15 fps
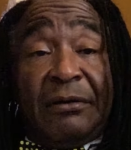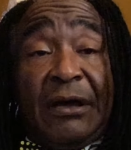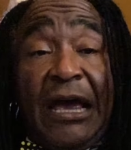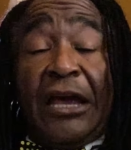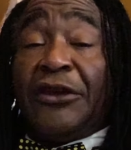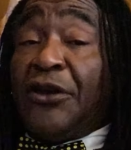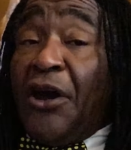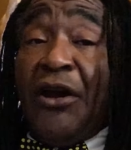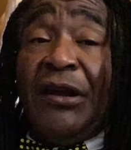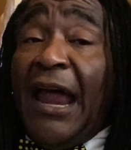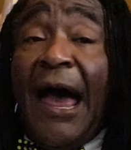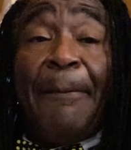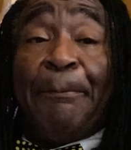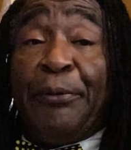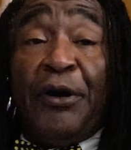and you're
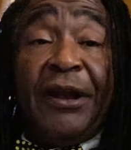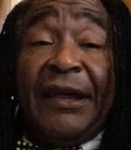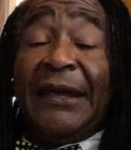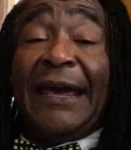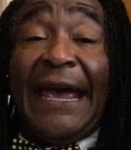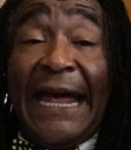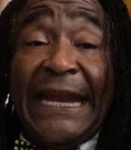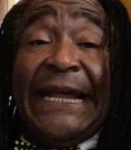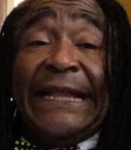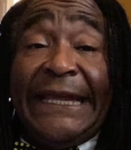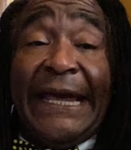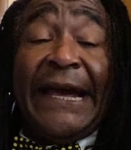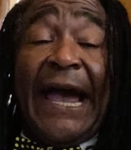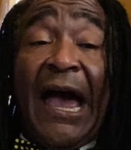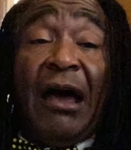not putting
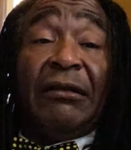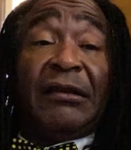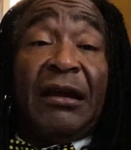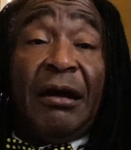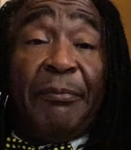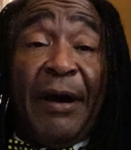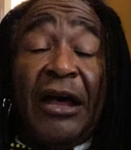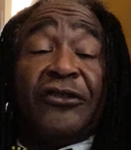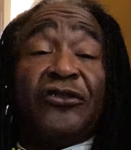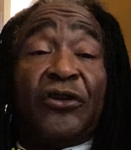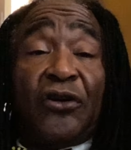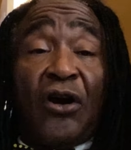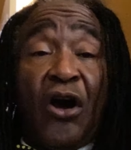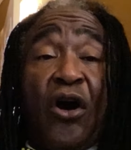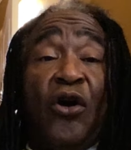anything out there about
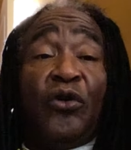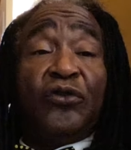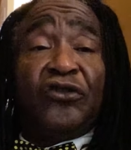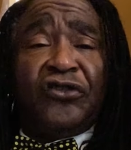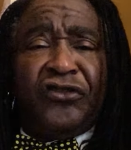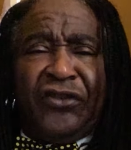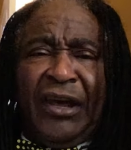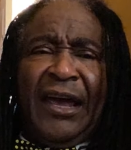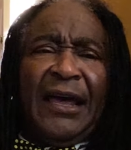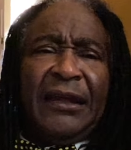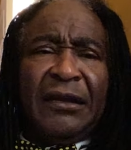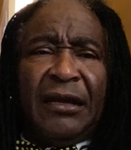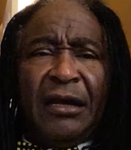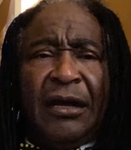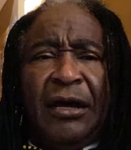your own
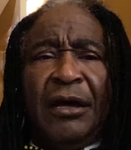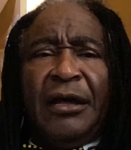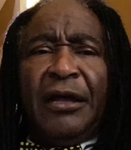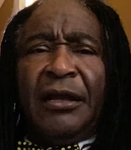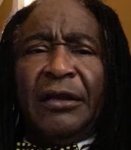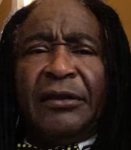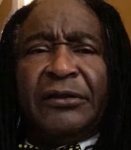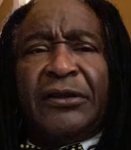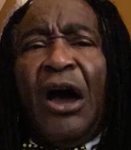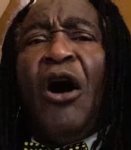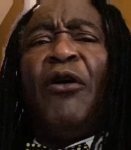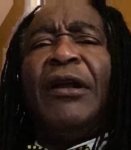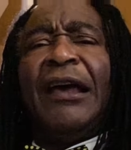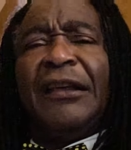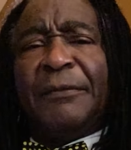shit,
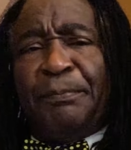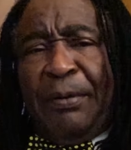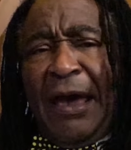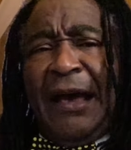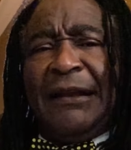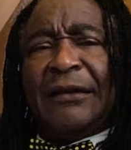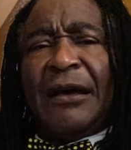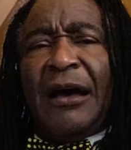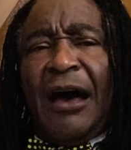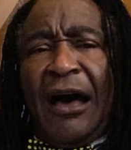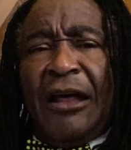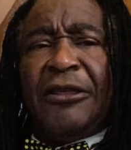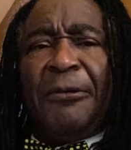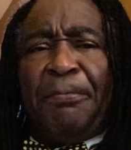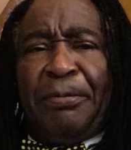don't expect
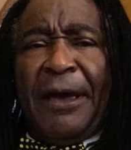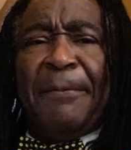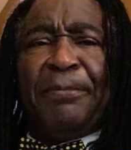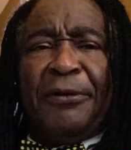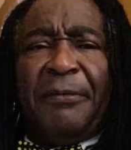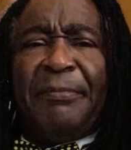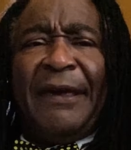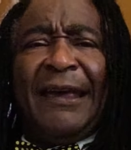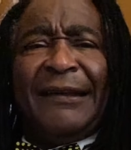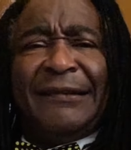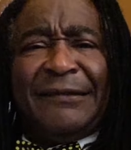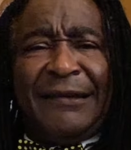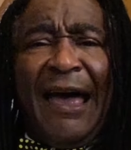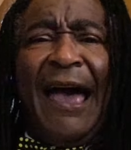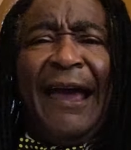other people to be
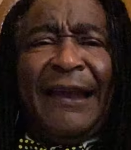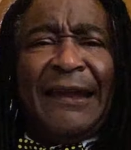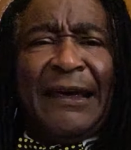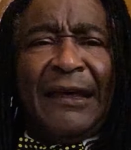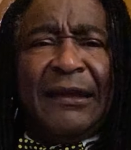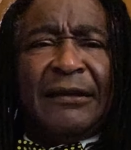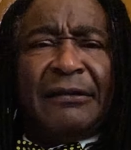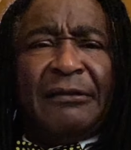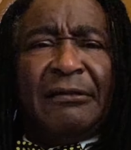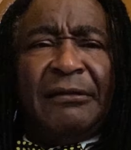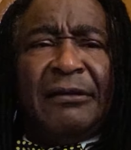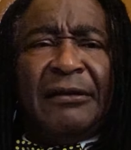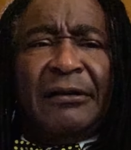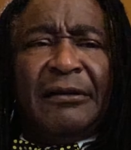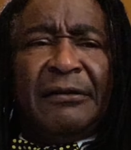excited.
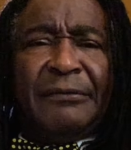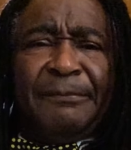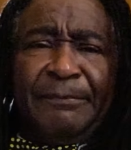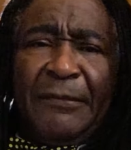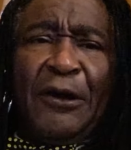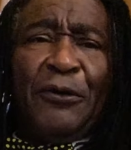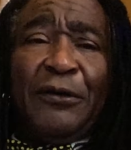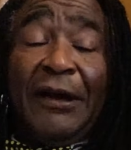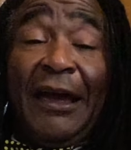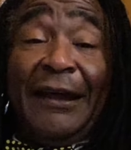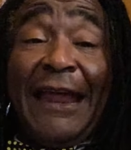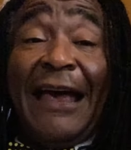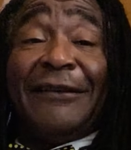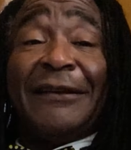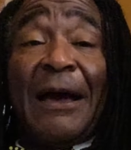Okay,
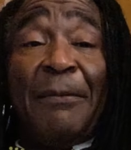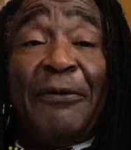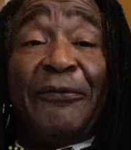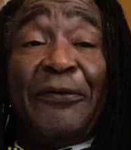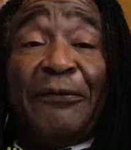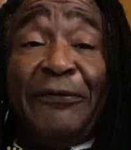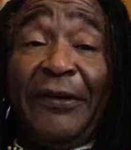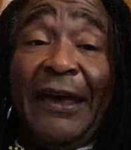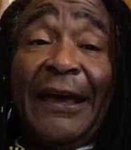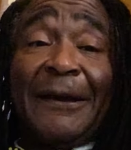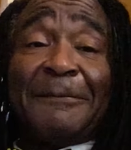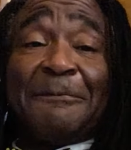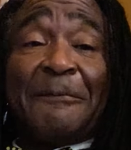that's coming from Vic.